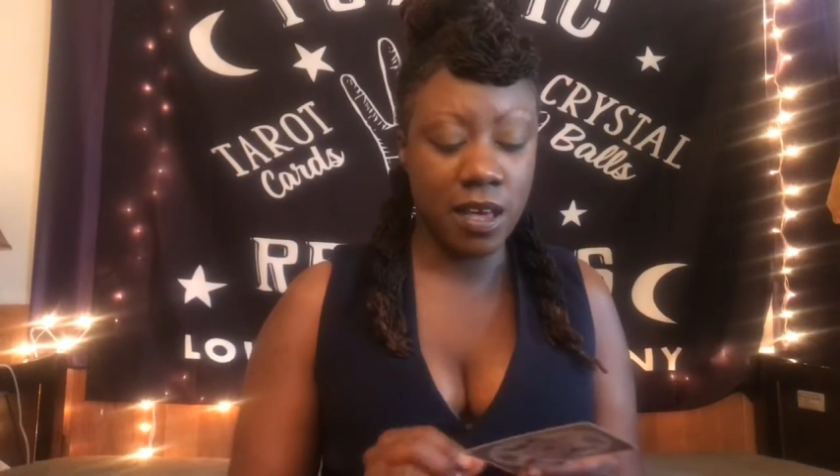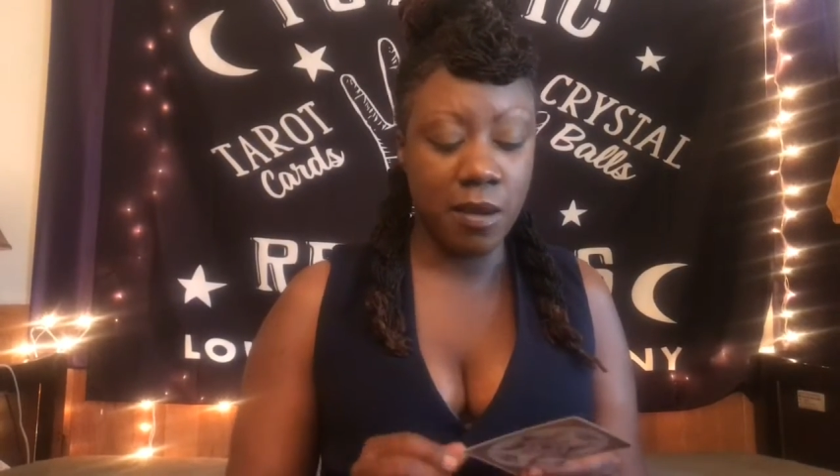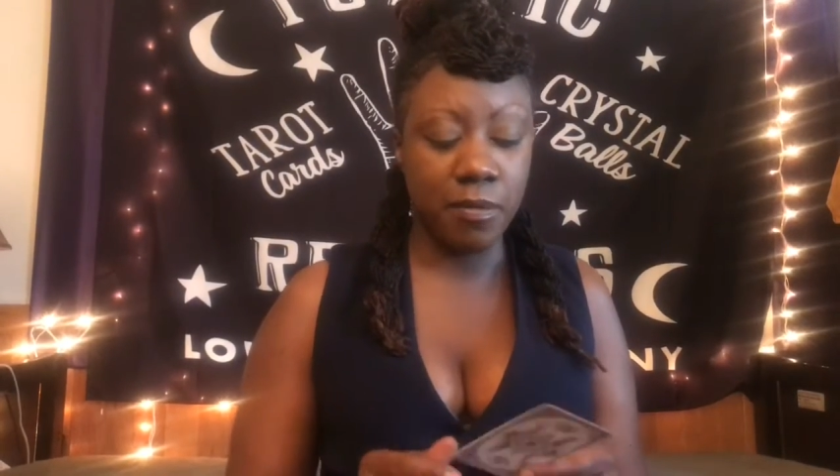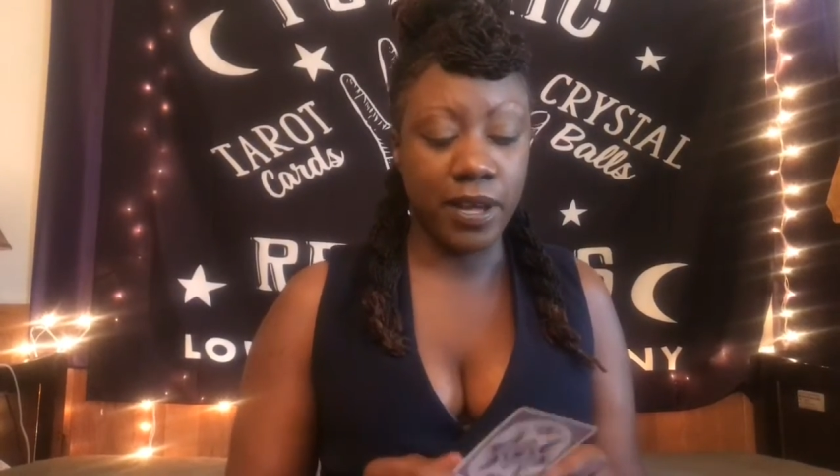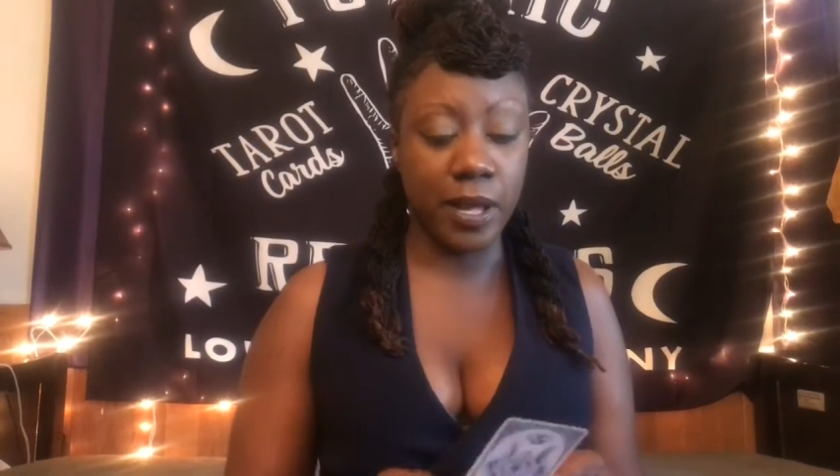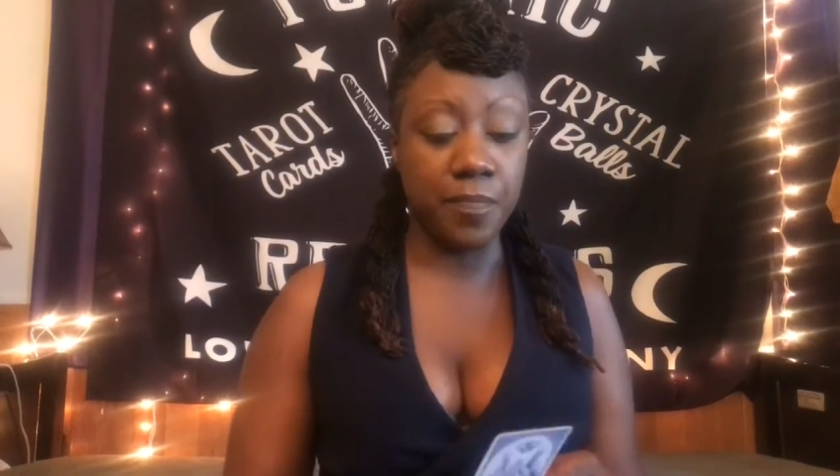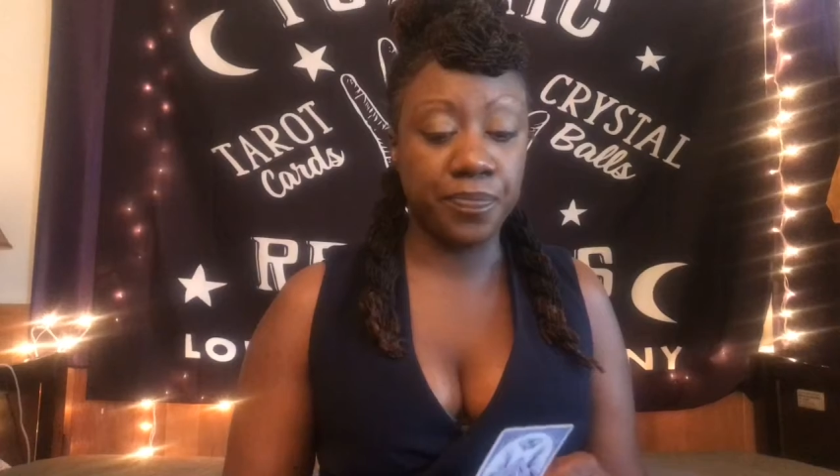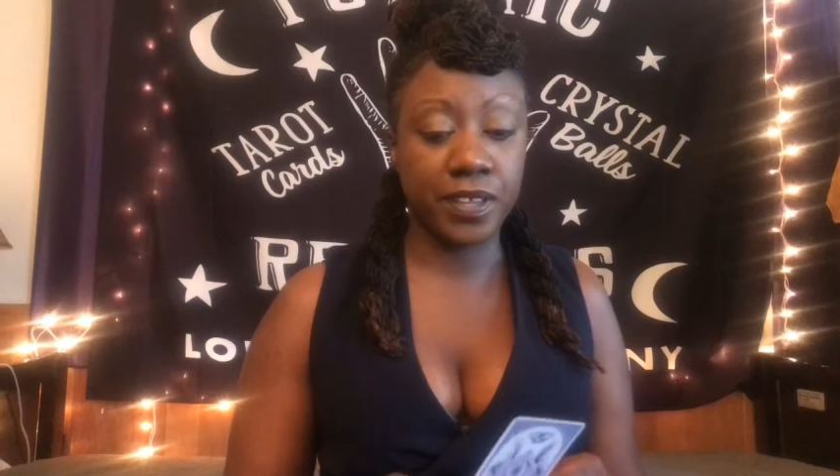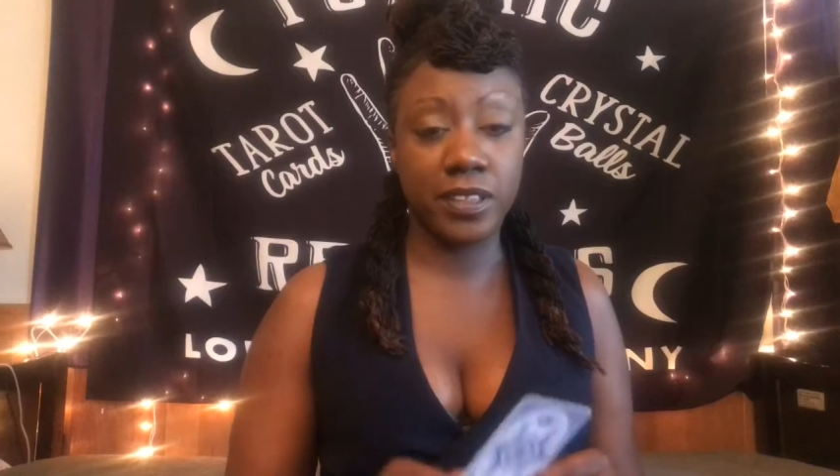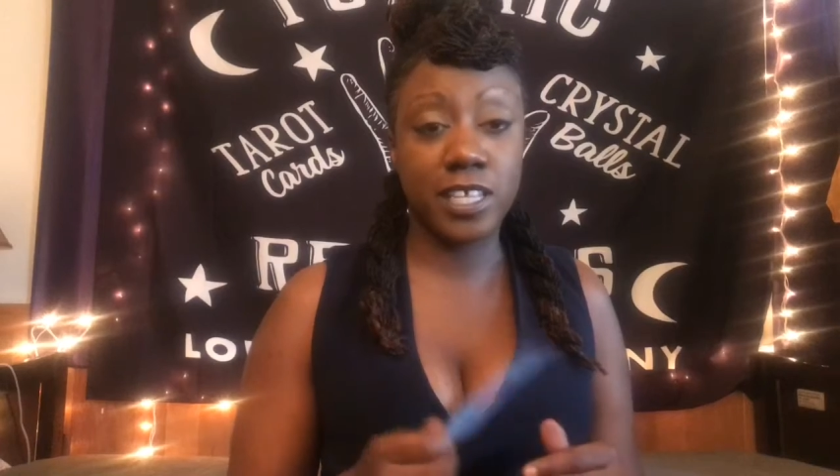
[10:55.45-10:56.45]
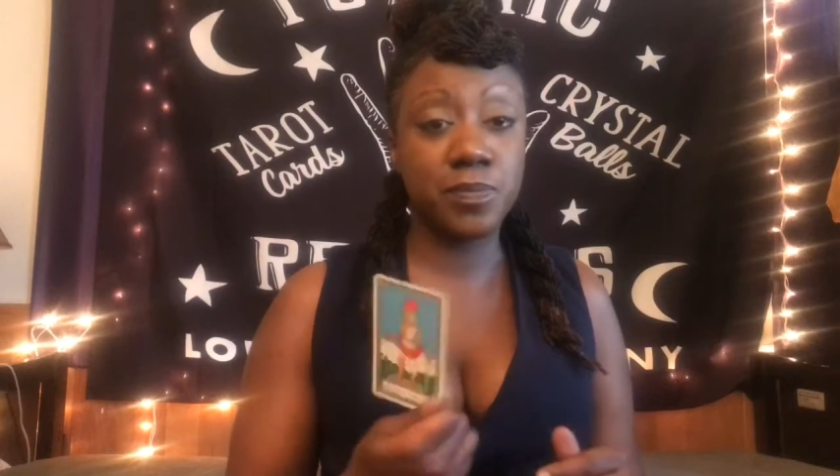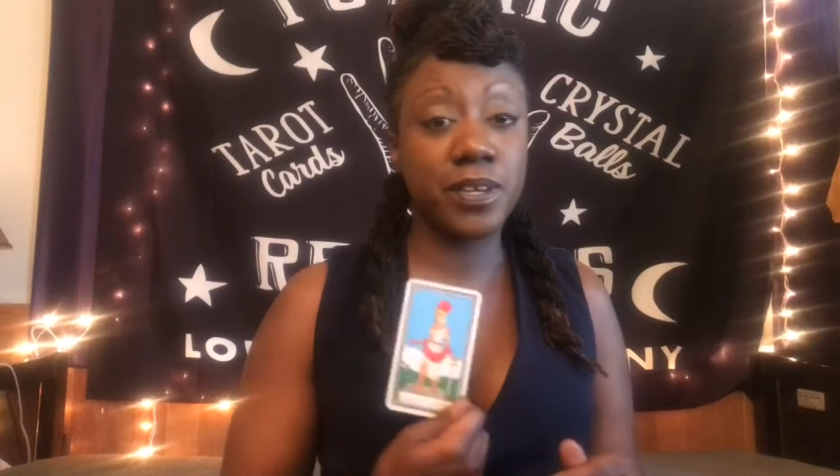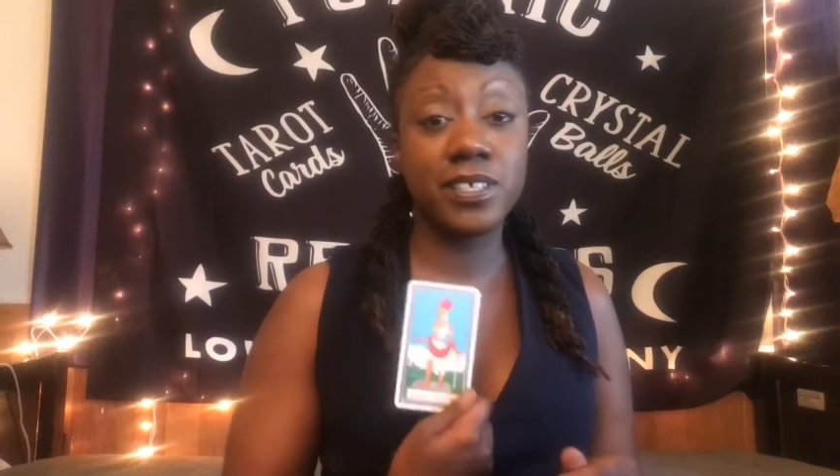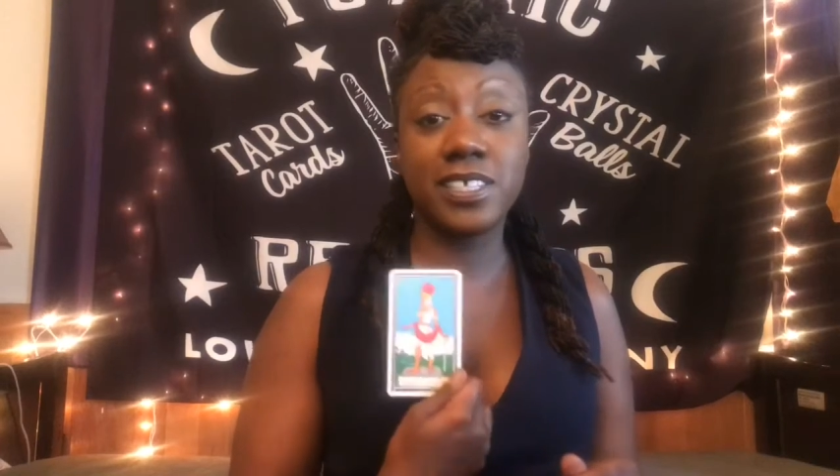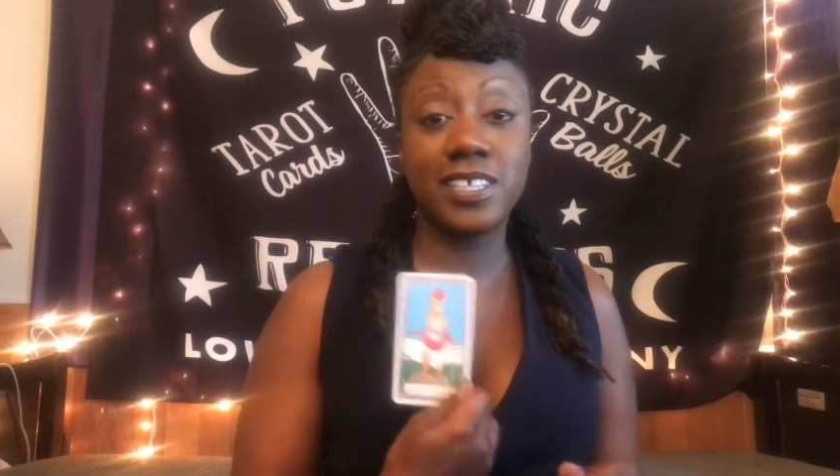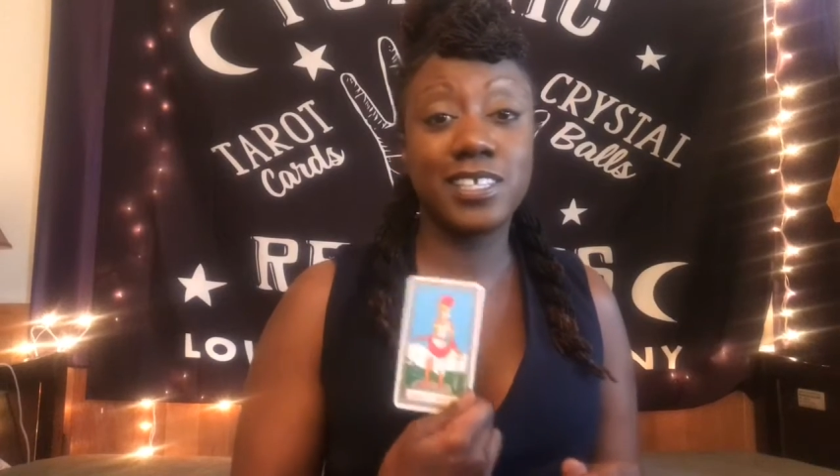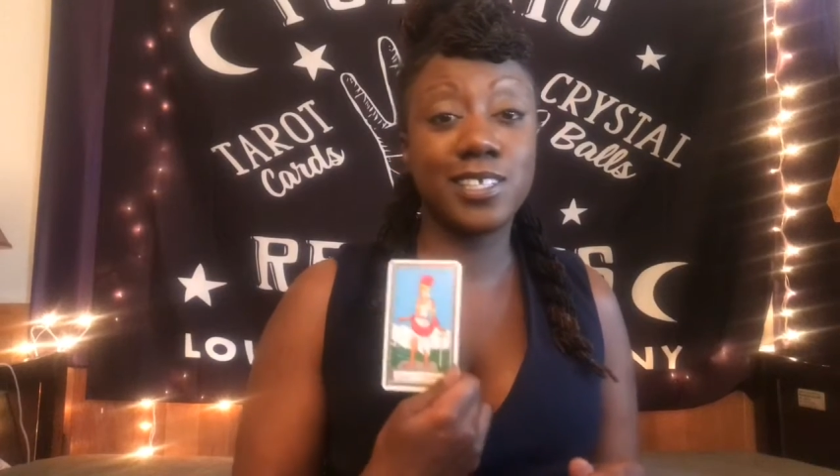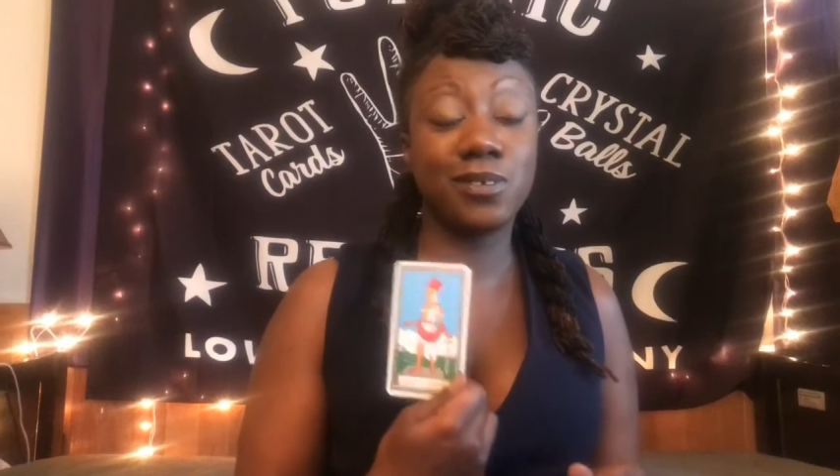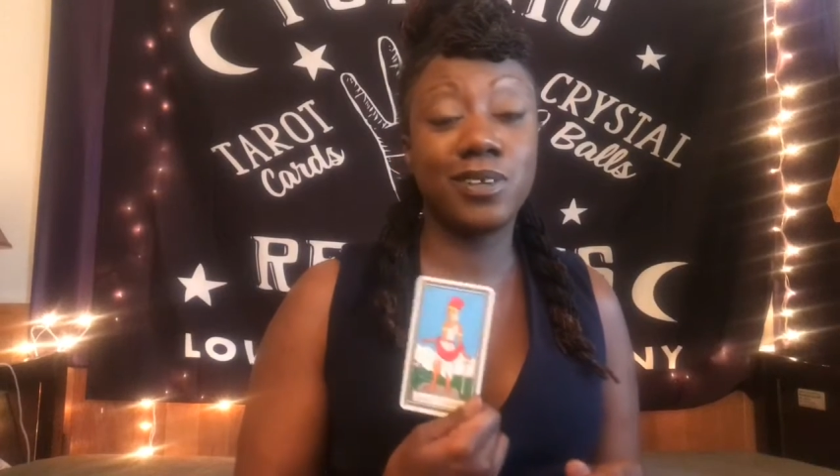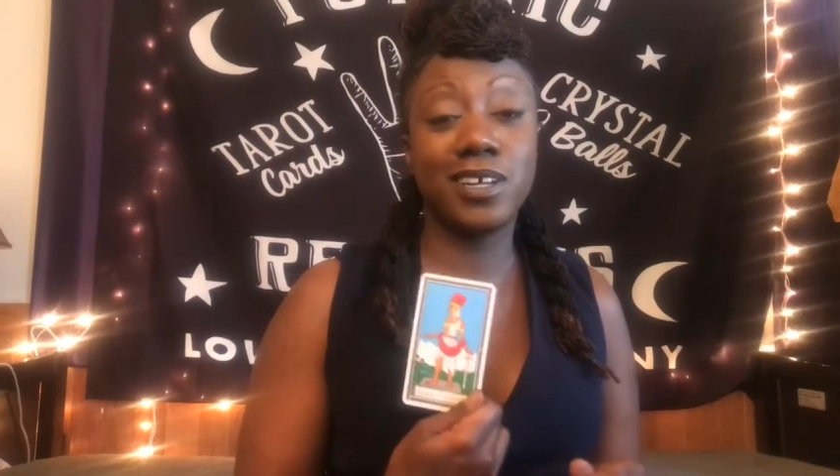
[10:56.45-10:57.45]
but this person is
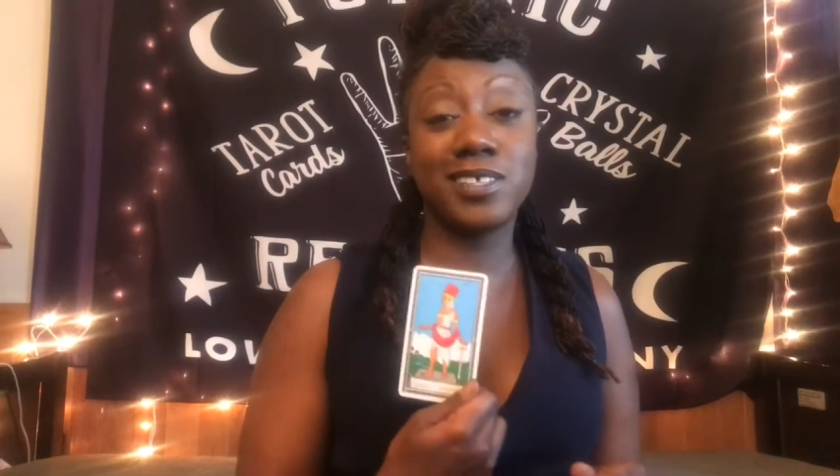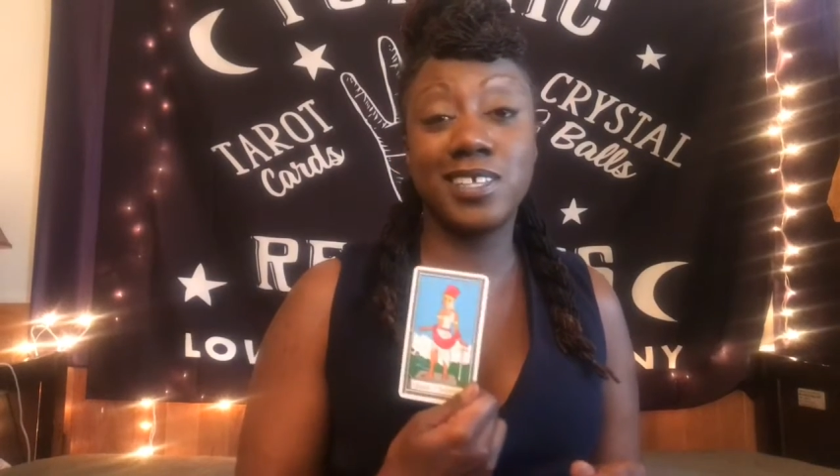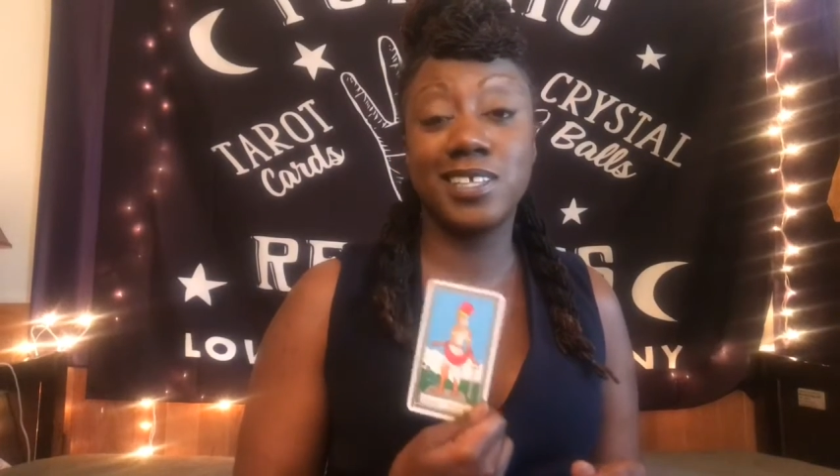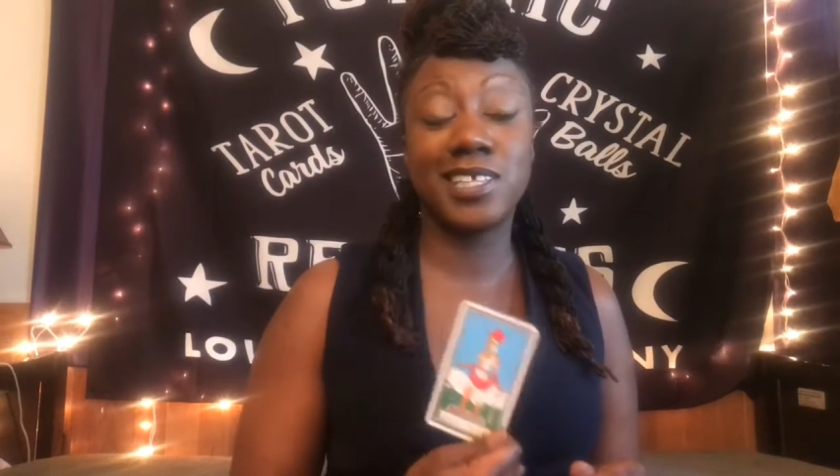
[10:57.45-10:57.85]
no nonsense.